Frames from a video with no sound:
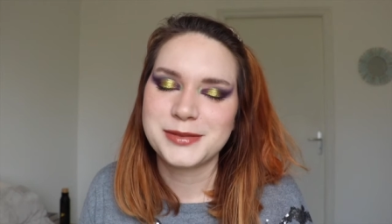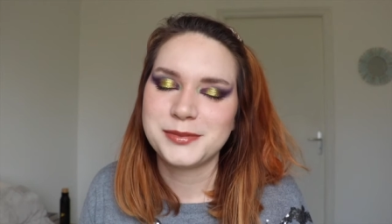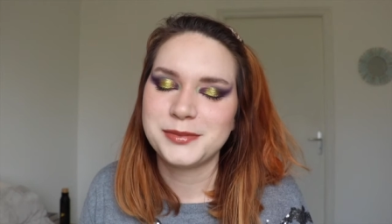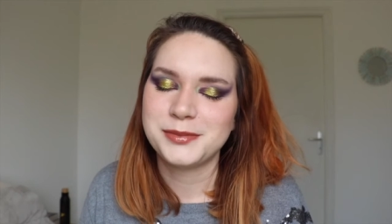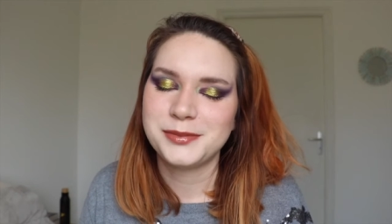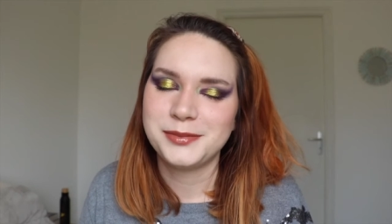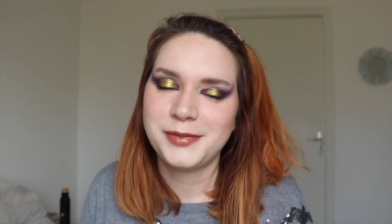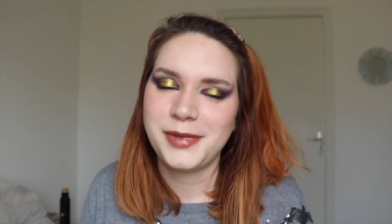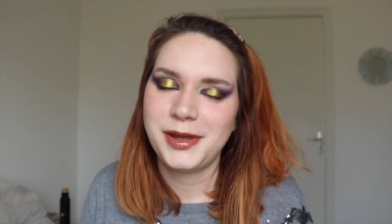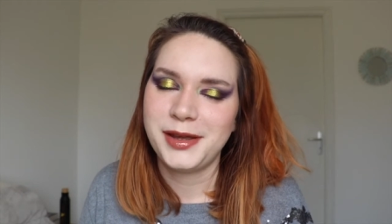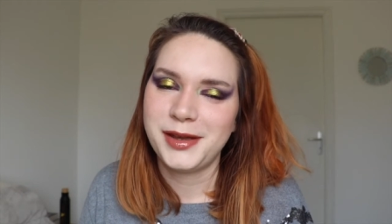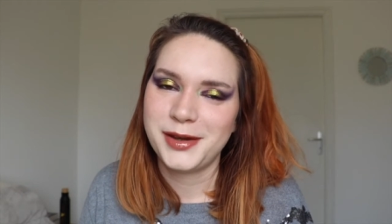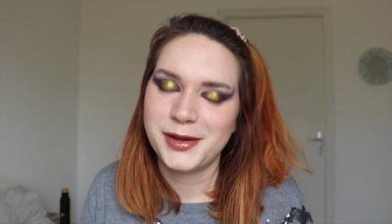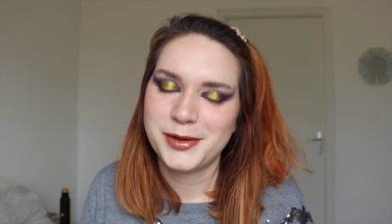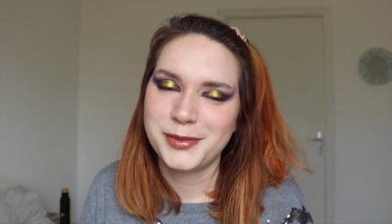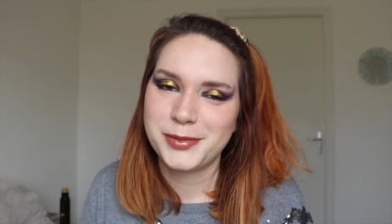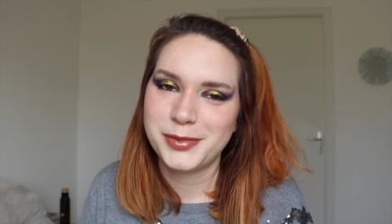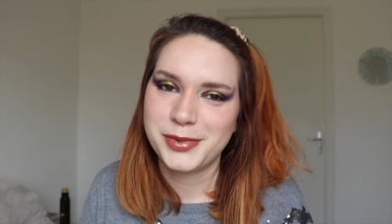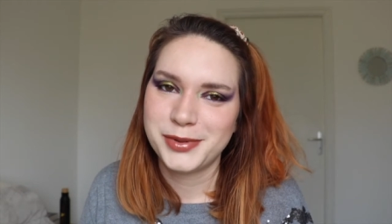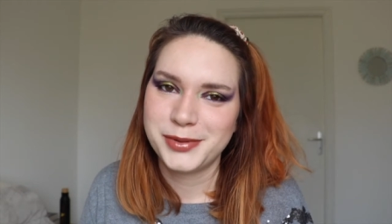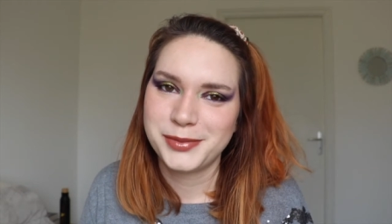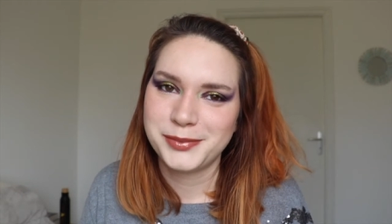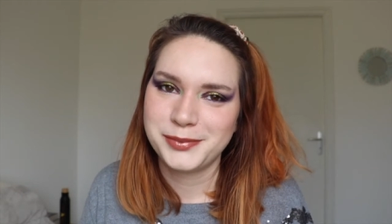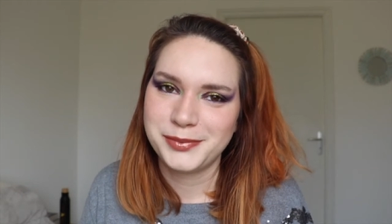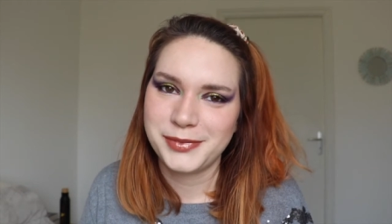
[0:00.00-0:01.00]
makeup
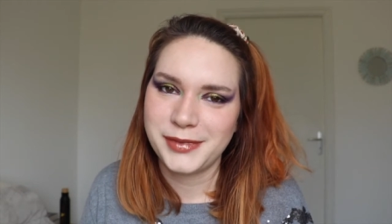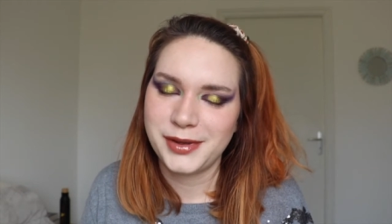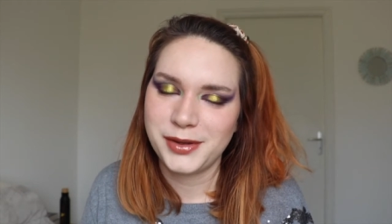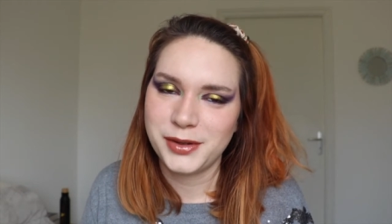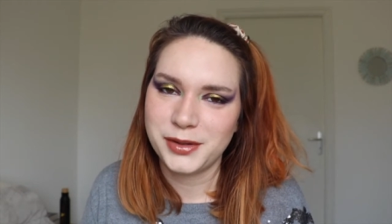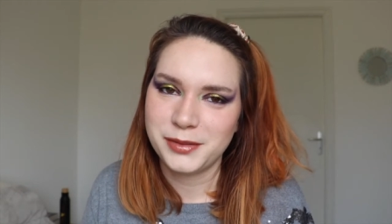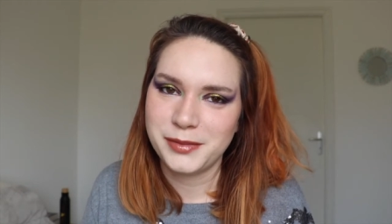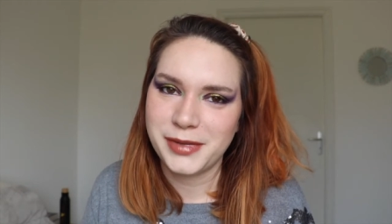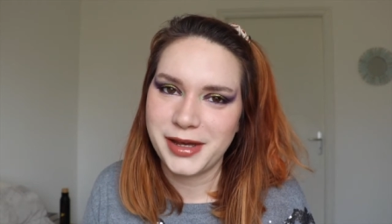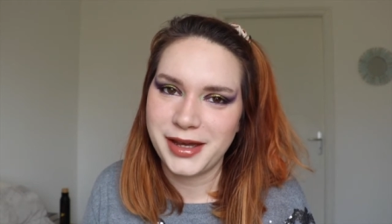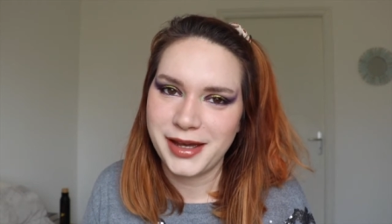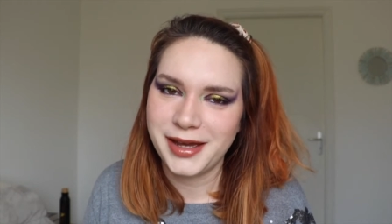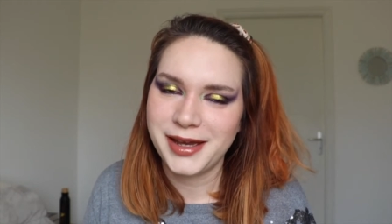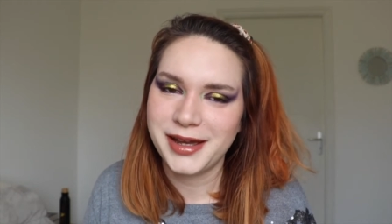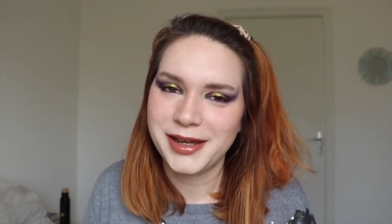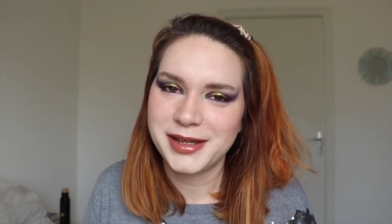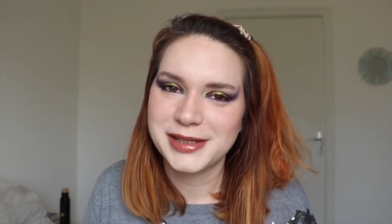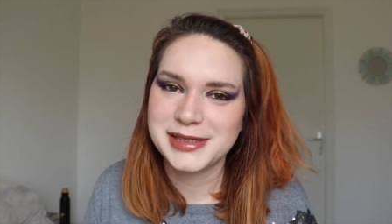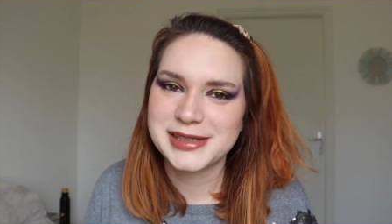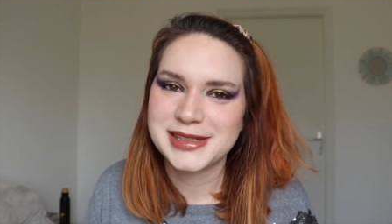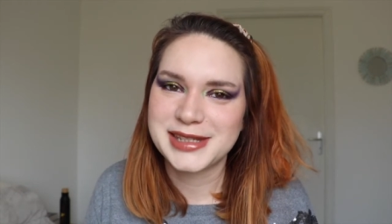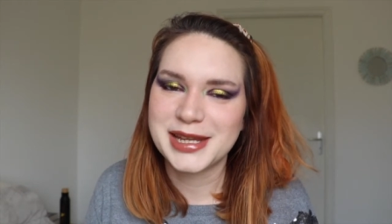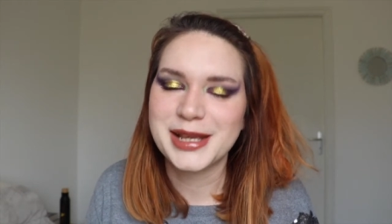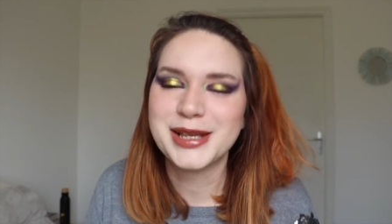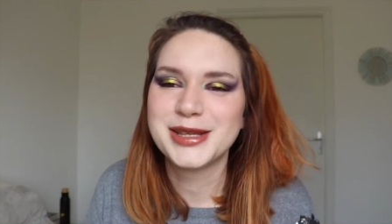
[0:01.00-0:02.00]
on my
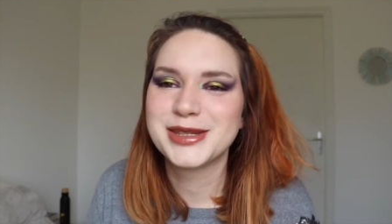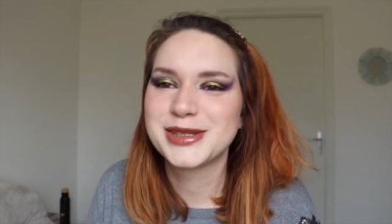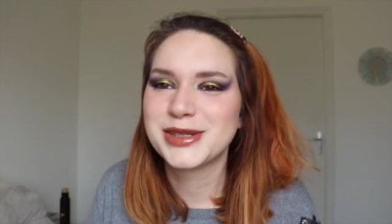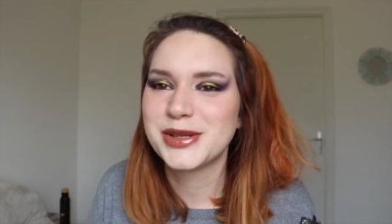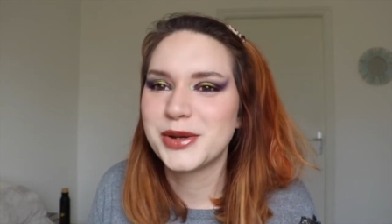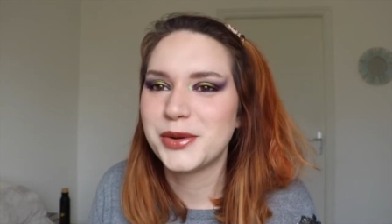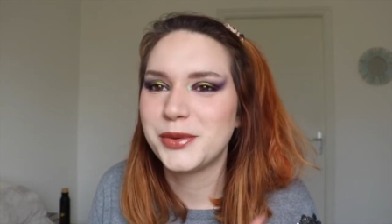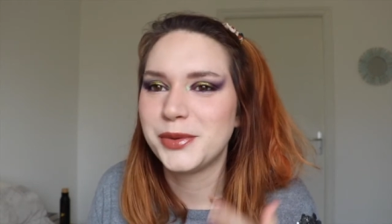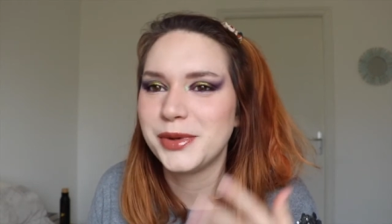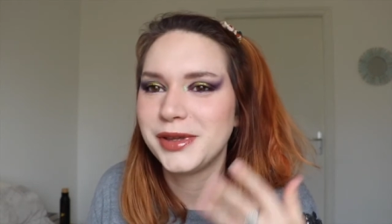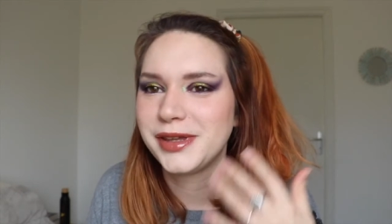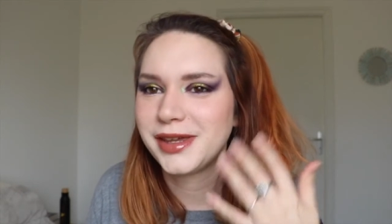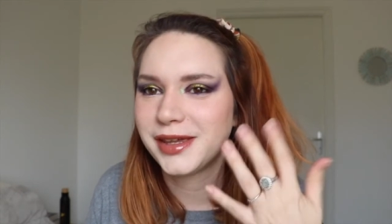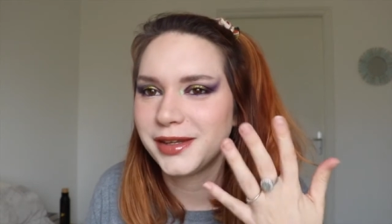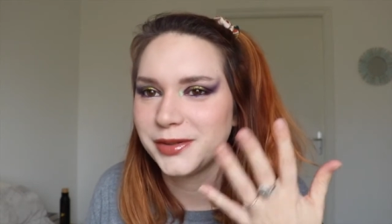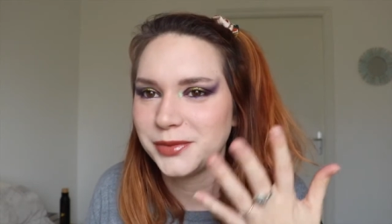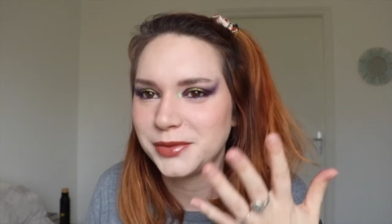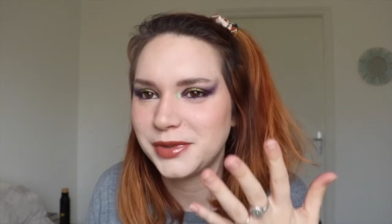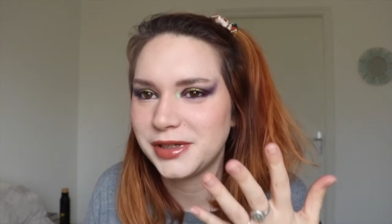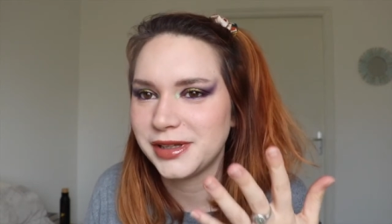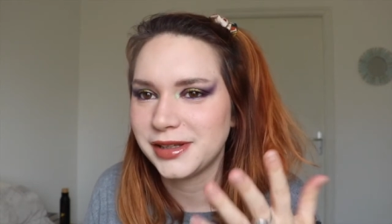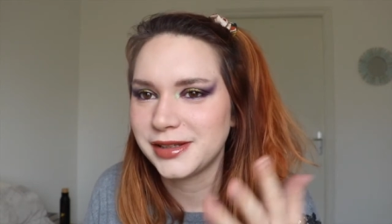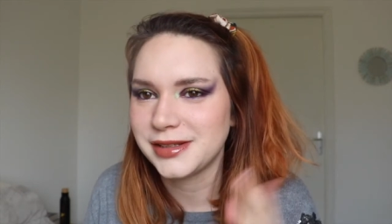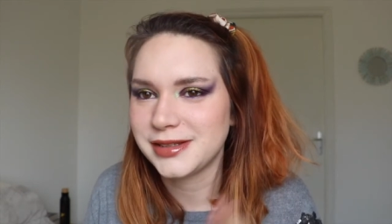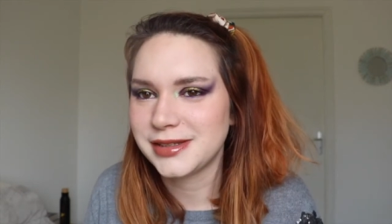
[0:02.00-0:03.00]
eyes, so we can
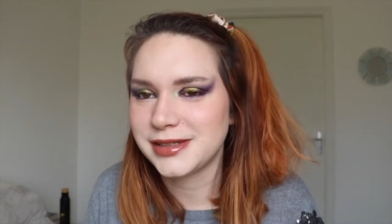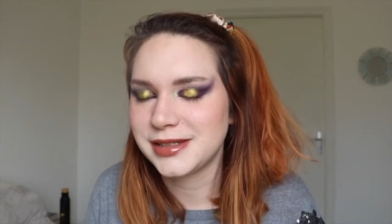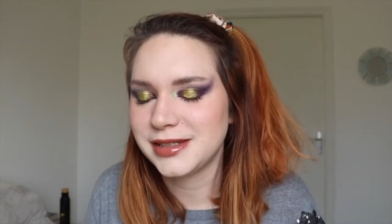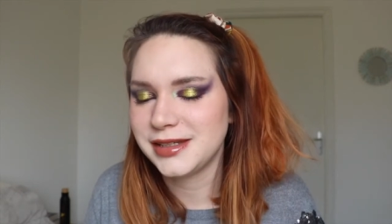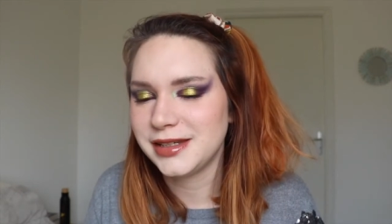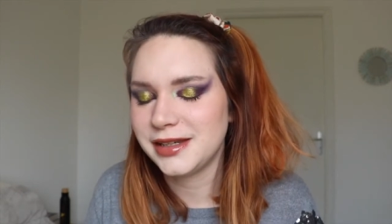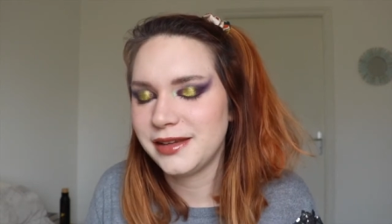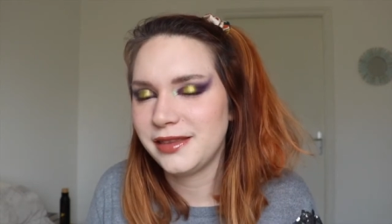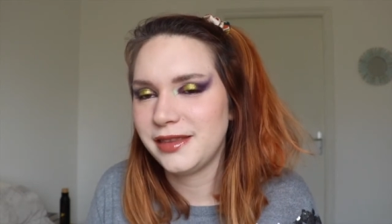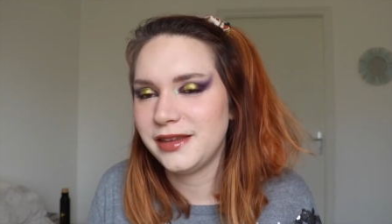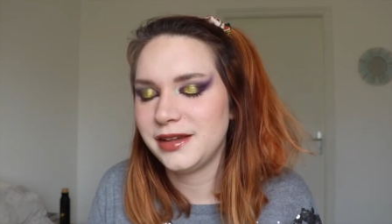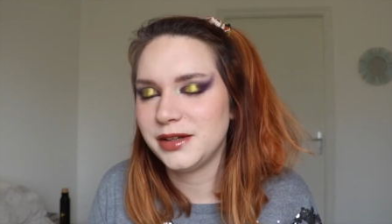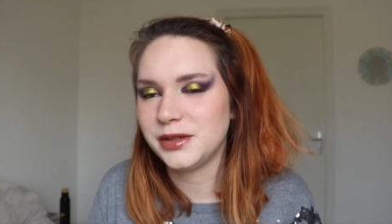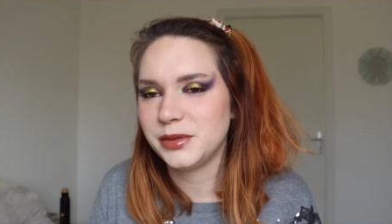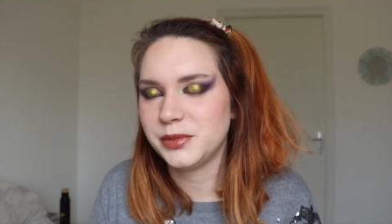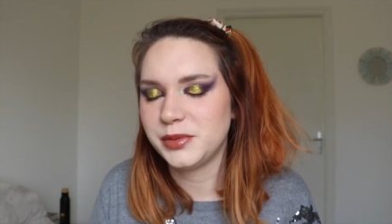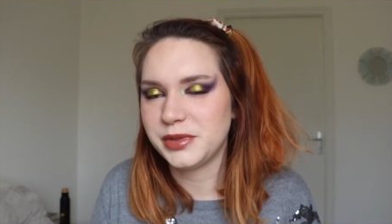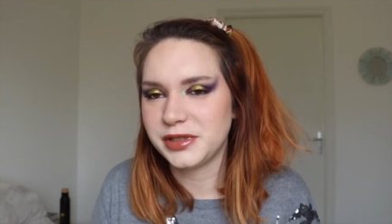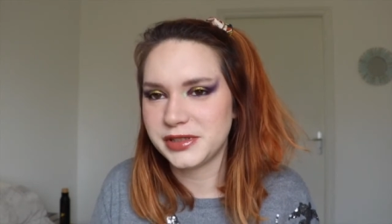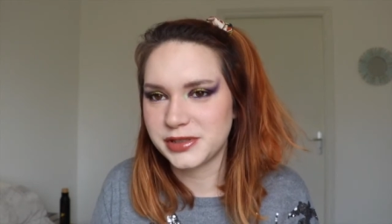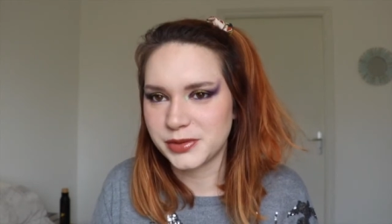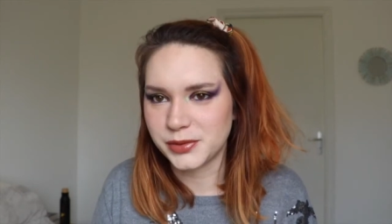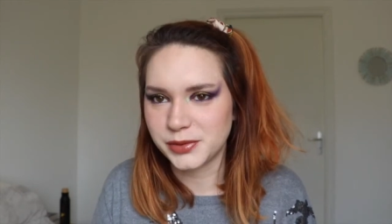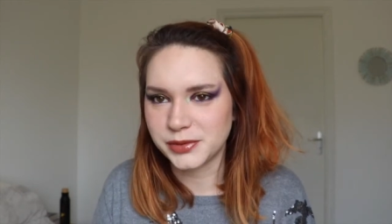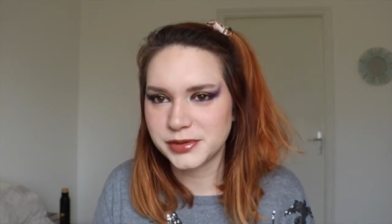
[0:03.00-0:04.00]
really see the
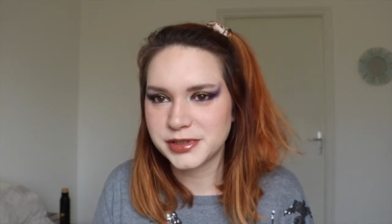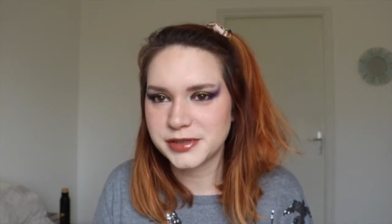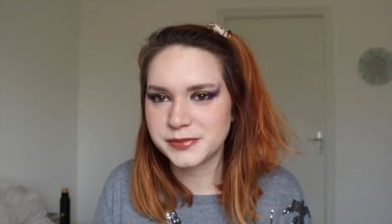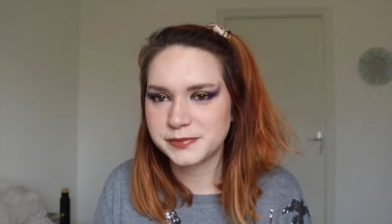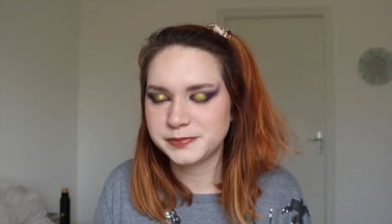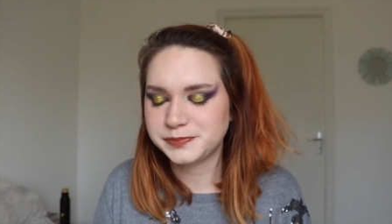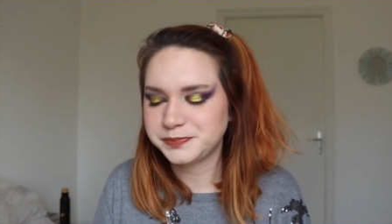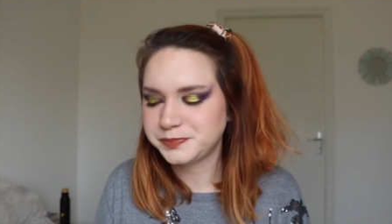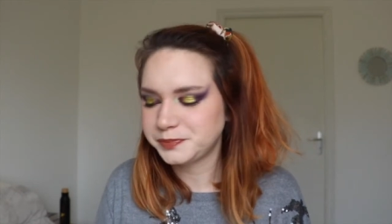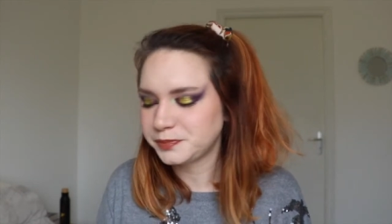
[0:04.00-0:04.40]
results.